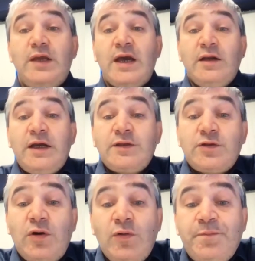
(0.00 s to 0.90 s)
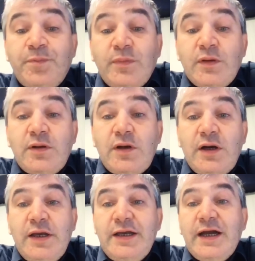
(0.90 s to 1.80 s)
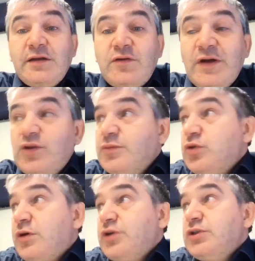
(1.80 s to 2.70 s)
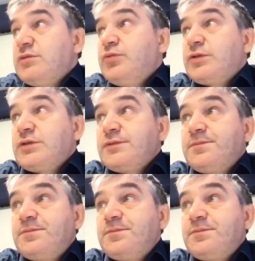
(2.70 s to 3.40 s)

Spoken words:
And so, again, quantum storage is important.